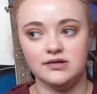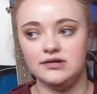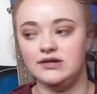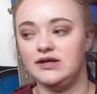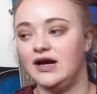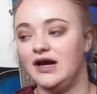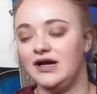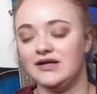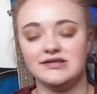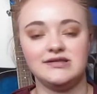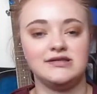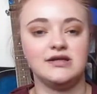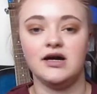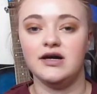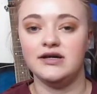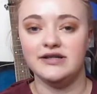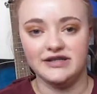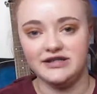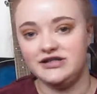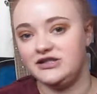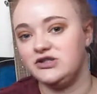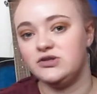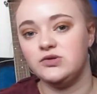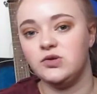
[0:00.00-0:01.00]
yes, I
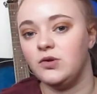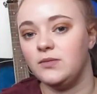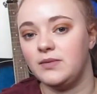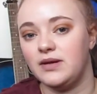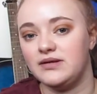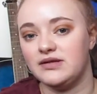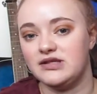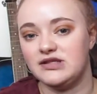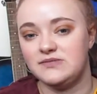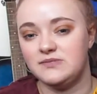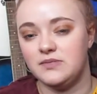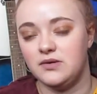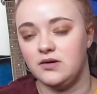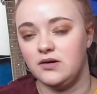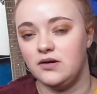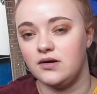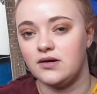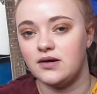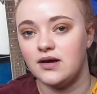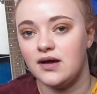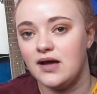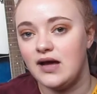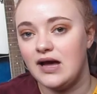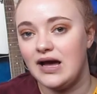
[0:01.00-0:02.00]
need to talk about this
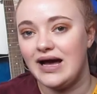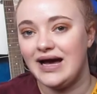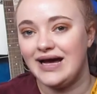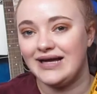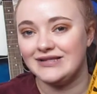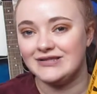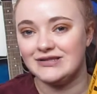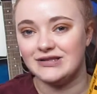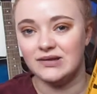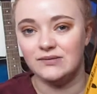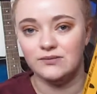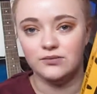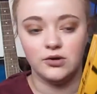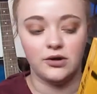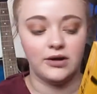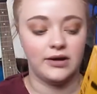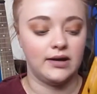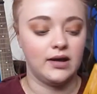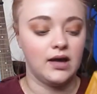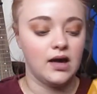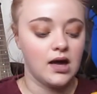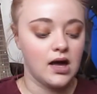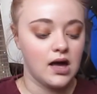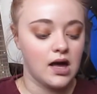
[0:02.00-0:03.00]
book. at some
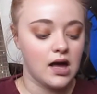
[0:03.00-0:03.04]
point.